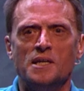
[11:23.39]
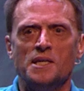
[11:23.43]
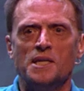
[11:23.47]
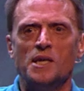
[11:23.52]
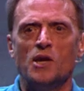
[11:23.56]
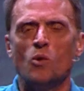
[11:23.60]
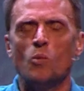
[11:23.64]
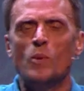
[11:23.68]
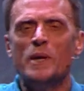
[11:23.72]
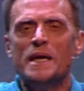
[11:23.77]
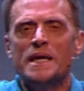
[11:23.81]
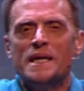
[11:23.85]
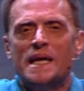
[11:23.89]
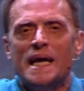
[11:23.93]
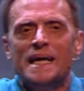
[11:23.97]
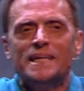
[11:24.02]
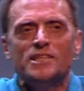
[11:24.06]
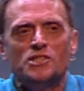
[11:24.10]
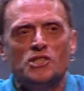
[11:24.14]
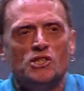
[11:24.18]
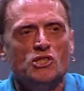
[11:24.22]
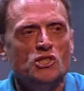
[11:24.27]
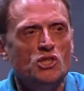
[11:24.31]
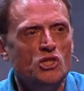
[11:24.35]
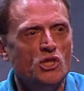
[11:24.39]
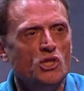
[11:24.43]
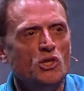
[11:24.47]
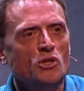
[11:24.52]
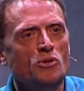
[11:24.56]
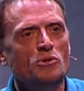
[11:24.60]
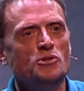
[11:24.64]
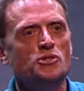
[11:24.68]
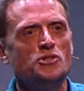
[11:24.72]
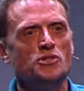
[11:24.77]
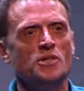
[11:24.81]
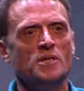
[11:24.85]
you know, we get to
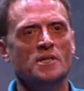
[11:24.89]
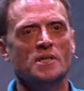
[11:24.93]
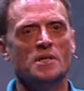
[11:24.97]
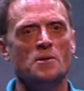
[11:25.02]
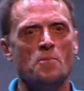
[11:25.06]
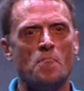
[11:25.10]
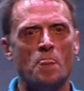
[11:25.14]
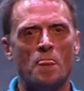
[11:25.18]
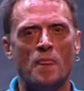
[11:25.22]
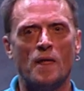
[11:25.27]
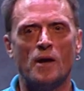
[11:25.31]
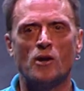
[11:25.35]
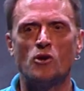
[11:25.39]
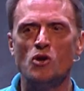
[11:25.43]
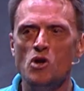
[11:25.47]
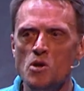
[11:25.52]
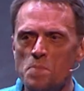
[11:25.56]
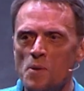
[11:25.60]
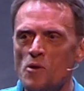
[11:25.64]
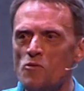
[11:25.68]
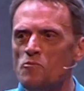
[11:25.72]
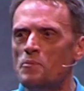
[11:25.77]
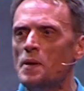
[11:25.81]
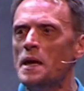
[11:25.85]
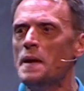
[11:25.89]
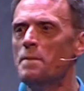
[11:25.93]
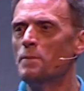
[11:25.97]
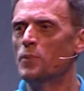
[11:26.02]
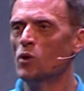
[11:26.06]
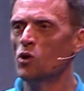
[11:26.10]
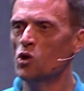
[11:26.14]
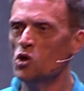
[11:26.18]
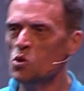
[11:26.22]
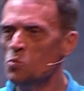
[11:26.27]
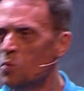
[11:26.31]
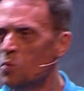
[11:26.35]
choose a group of people who